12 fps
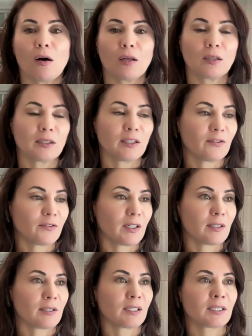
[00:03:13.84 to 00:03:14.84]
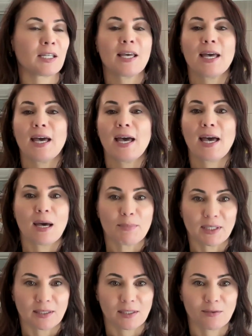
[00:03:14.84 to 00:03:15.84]
all different
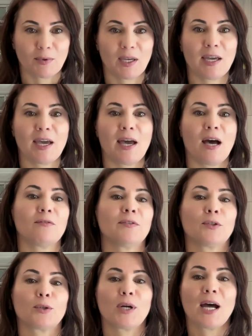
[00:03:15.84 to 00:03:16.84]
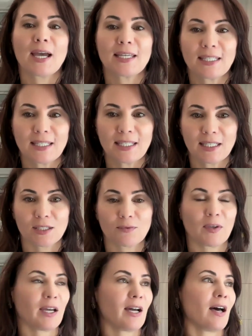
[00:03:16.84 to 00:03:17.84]
habits we have or ideas
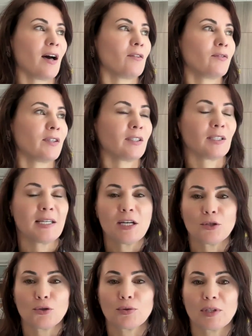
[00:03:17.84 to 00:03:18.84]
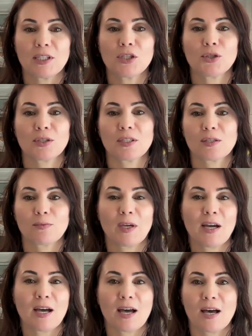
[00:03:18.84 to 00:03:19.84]
we have and traditions
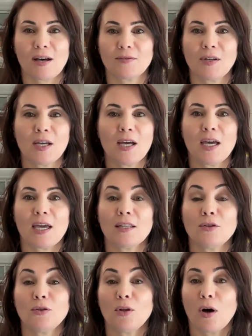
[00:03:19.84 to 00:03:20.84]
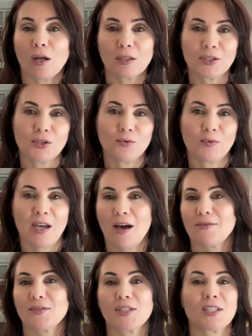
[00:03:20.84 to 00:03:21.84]
we have and knowledge we
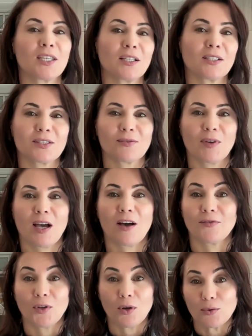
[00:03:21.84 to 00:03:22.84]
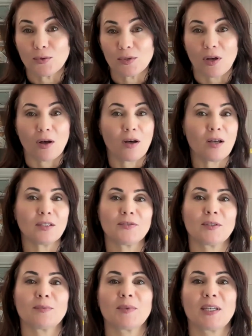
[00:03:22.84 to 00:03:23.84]
have, skills we have. Those, all
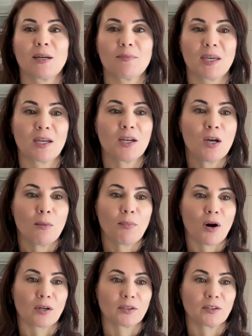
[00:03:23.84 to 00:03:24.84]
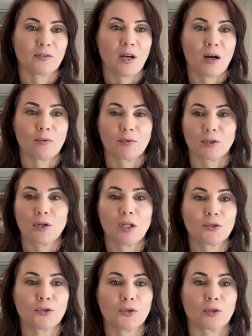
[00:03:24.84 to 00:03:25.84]
of them can be part of our
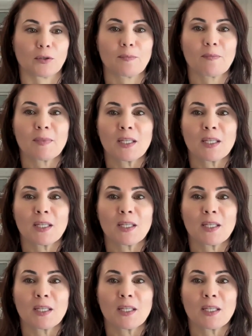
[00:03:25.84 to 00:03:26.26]
culture.